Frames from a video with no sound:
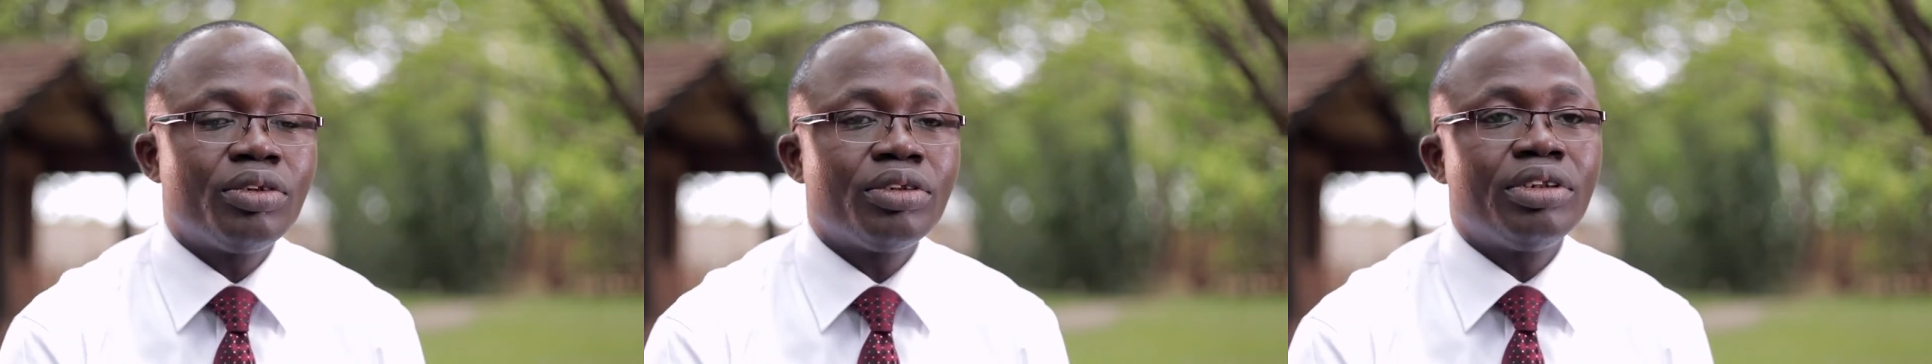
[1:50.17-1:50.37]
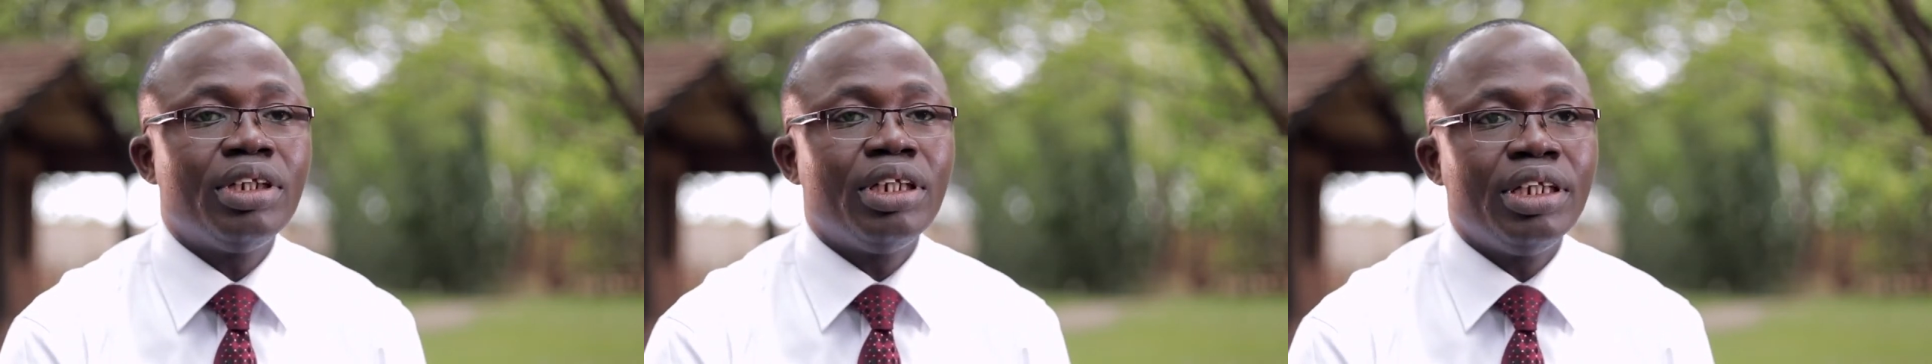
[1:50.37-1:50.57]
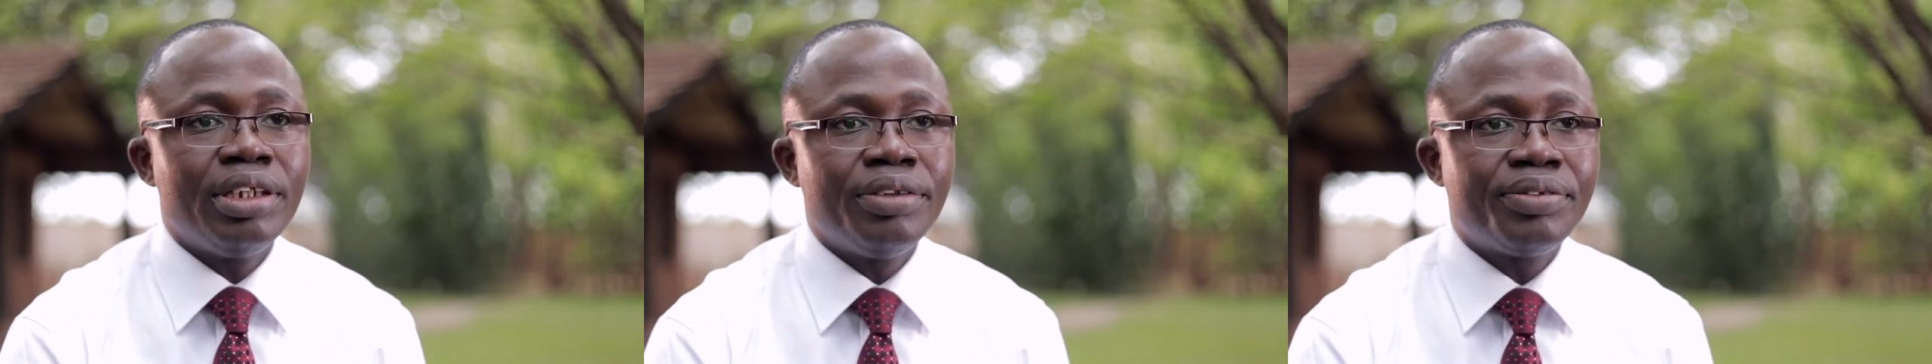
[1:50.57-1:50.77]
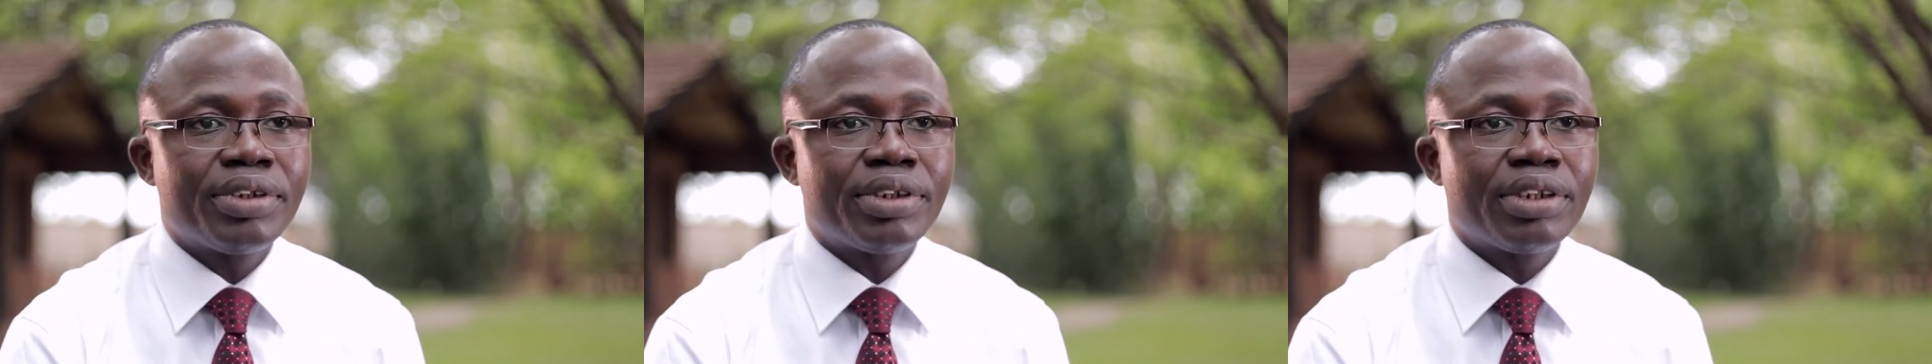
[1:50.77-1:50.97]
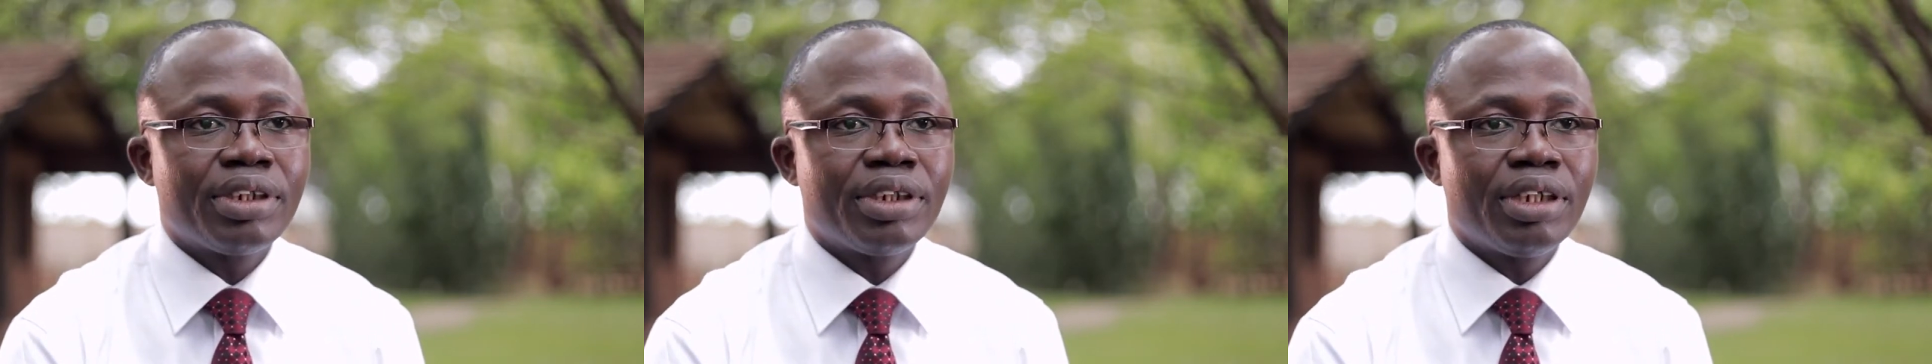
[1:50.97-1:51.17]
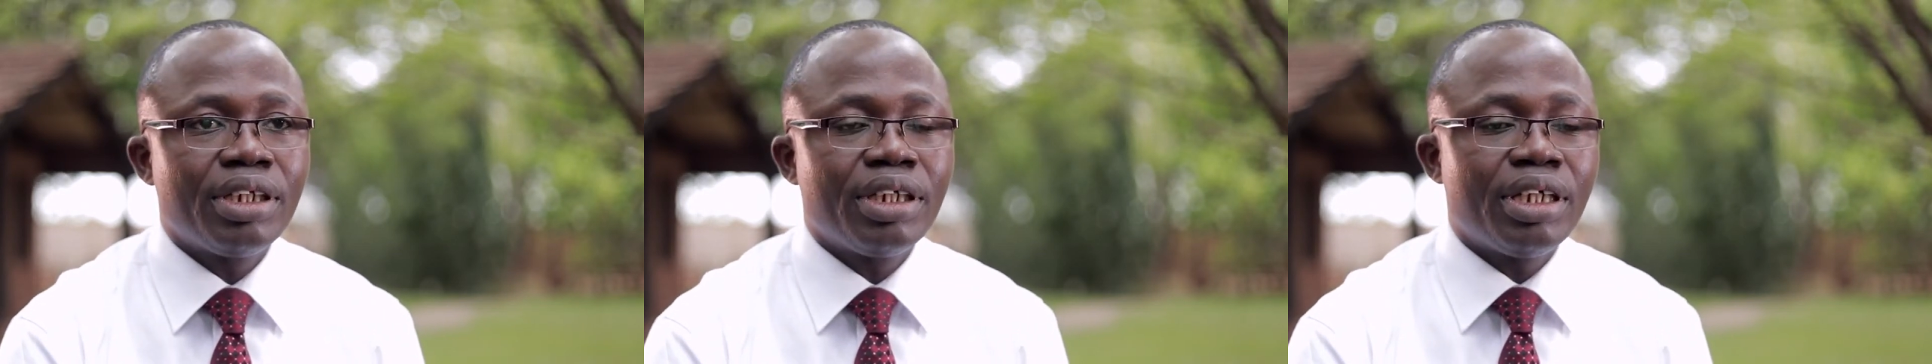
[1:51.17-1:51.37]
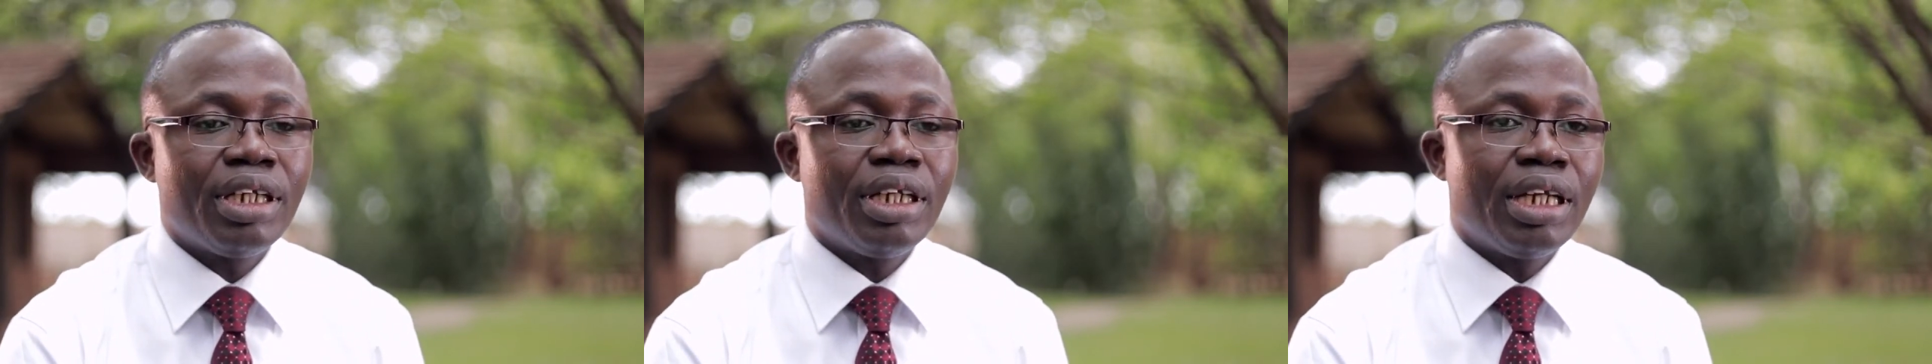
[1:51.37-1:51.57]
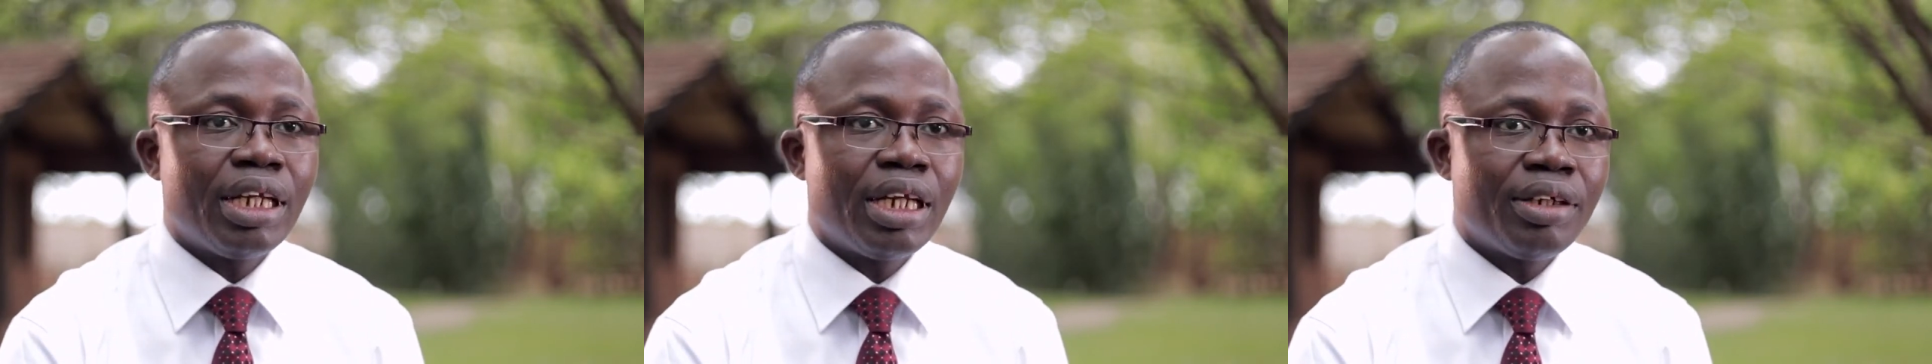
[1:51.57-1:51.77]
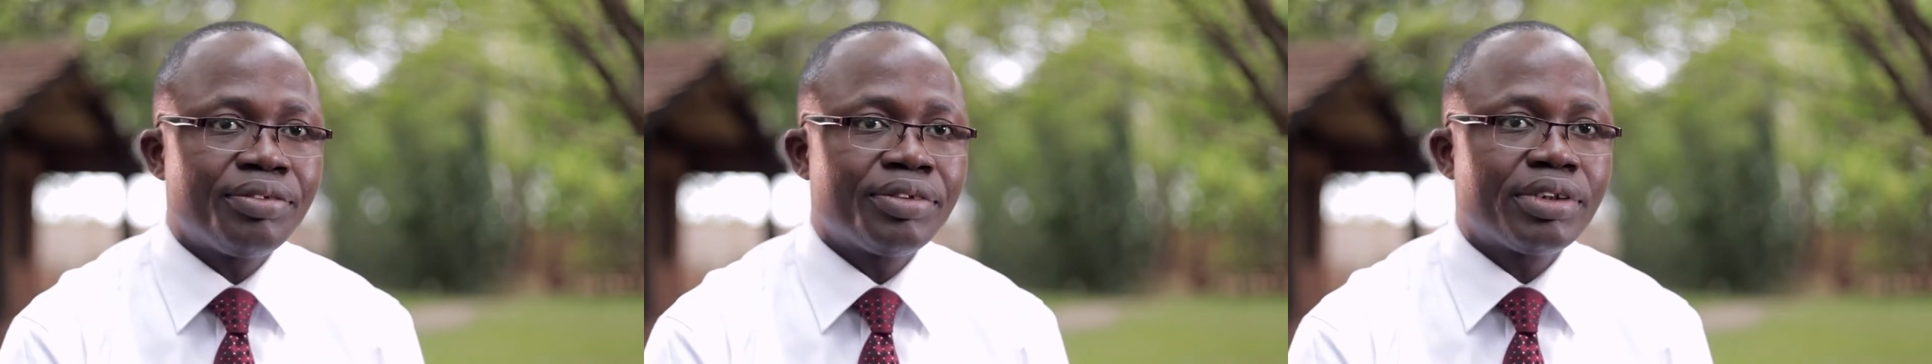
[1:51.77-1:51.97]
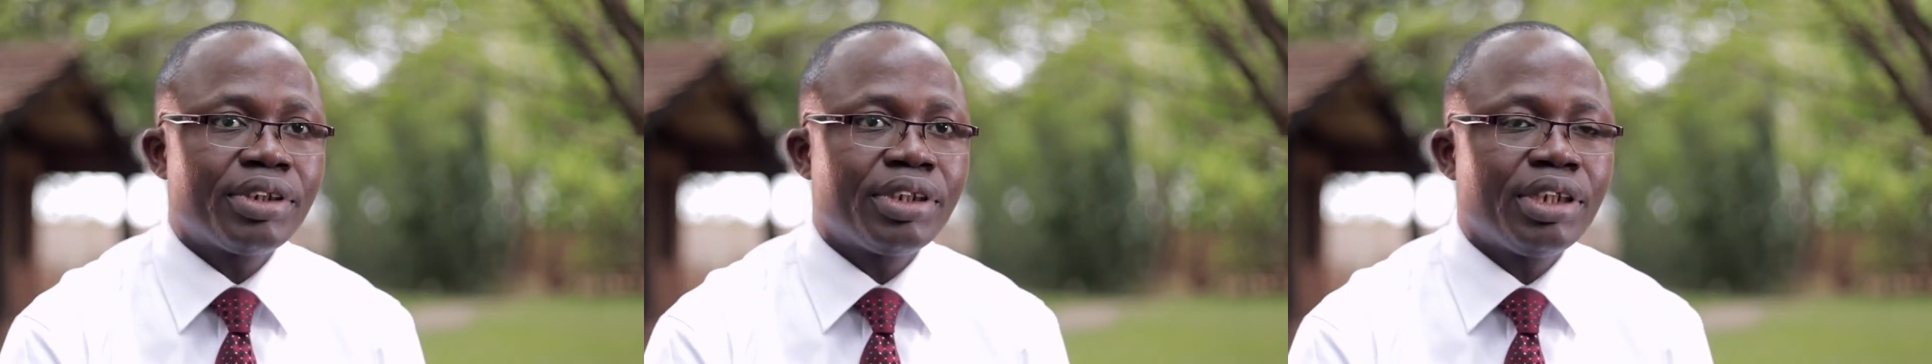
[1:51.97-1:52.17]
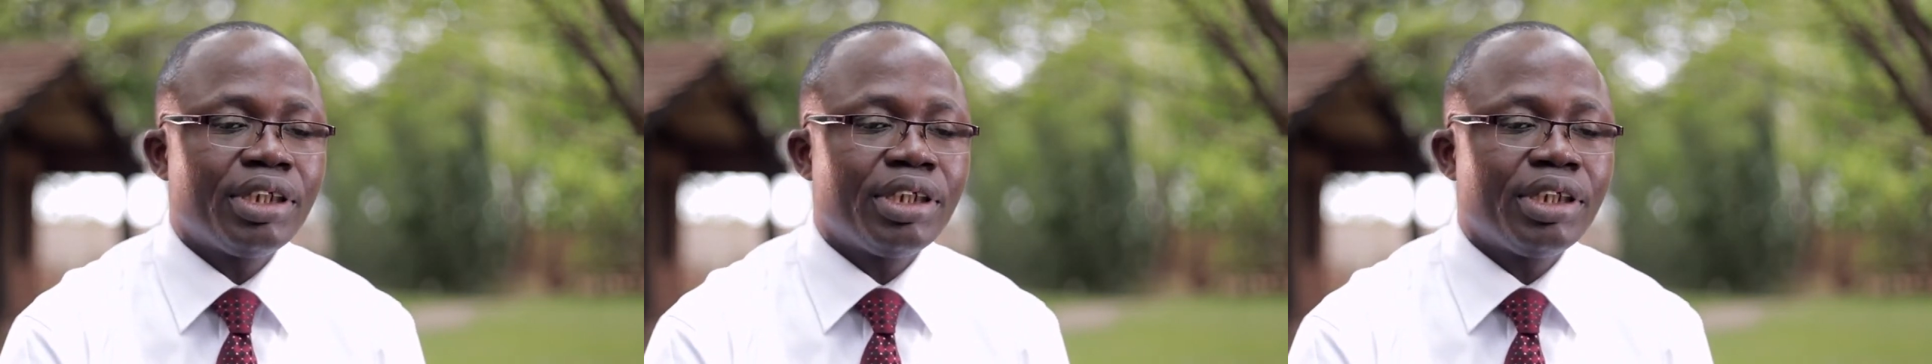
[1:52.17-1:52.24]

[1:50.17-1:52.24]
God lives and loves